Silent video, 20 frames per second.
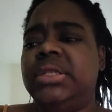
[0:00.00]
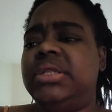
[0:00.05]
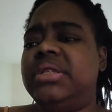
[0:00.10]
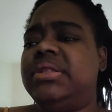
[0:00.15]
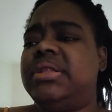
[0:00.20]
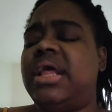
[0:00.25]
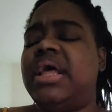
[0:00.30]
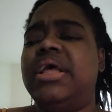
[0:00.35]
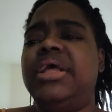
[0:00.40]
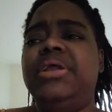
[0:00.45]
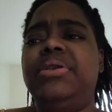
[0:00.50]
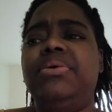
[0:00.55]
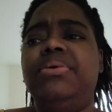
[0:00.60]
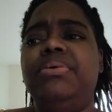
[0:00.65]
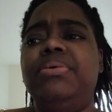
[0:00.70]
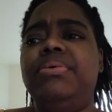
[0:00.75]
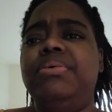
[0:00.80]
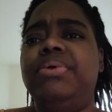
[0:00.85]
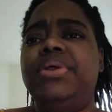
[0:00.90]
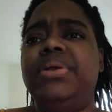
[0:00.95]
Just like he
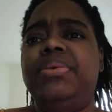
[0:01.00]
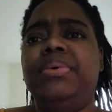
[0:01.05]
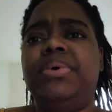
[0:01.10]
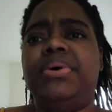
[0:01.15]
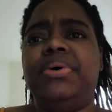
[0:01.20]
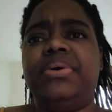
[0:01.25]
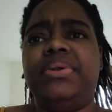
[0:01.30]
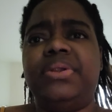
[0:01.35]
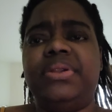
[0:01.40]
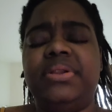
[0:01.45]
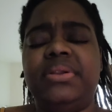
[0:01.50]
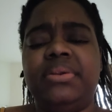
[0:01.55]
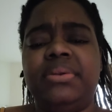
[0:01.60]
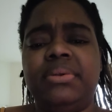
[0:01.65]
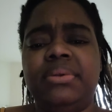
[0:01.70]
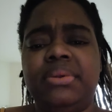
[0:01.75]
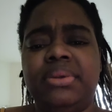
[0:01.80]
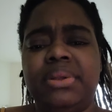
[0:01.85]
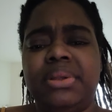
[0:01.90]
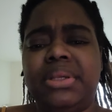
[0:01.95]
knew who he was.
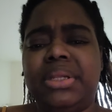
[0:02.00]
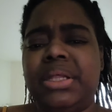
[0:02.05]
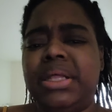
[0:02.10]
And